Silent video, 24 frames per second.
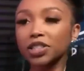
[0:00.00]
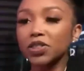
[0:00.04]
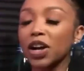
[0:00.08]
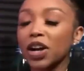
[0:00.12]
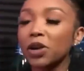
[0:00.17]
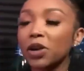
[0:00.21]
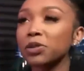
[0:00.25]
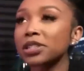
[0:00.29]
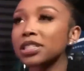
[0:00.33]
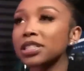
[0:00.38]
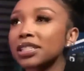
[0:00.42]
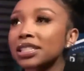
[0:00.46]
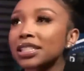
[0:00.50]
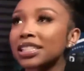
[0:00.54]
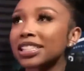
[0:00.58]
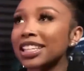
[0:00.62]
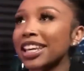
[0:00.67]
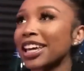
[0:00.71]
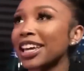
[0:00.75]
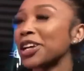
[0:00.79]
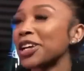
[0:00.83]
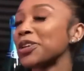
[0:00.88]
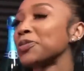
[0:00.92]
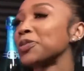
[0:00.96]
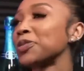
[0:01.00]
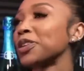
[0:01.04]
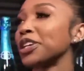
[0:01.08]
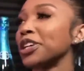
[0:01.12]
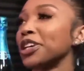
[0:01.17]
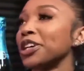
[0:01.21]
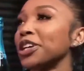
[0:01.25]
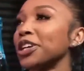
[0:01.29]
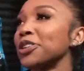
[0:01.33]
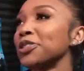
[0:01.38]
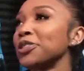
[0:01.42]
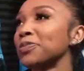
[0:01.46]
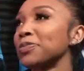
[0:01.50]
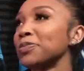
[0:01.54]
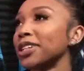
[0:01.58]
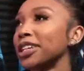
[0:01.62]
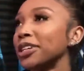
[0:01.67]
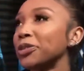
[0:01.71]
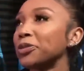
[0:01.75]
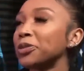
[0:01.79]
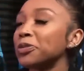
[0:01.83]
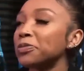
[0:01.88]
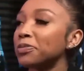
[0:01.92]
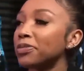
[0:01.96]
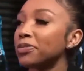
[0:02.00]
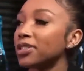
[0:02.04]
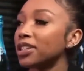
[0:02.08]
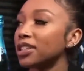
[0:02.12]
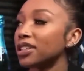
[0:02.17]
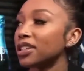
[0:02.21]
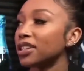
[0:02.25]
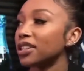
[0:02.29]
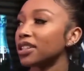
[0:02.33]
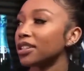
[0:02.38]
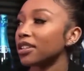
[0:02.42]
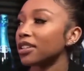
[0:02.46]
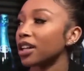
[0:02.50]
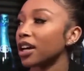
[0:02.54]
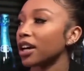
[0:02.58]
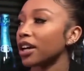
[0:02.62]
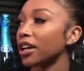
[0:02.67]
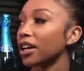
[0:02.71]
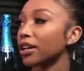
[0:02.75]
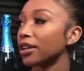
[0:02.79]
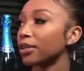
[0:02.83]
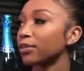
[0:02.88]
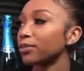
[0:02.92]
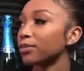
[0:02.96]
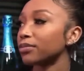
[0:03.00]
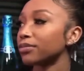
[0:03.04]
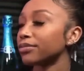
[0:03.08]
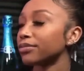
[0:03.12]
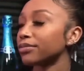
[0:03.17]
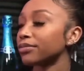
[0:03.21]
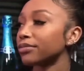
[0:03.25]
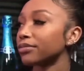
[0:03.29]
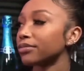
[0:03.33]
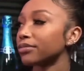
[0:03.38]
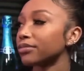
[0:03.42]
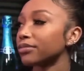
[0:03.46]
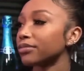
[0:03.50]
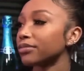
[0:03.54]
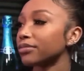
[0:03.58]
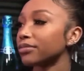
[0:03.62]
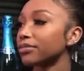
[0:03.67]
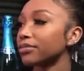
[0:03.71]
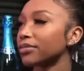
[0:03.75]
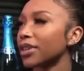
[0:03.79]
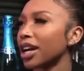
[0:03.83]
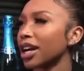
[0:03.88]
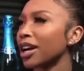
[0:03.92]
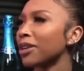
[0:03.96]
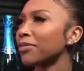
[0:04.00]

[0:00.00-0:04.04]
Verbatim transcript: for him. One particularly infamous moment in King's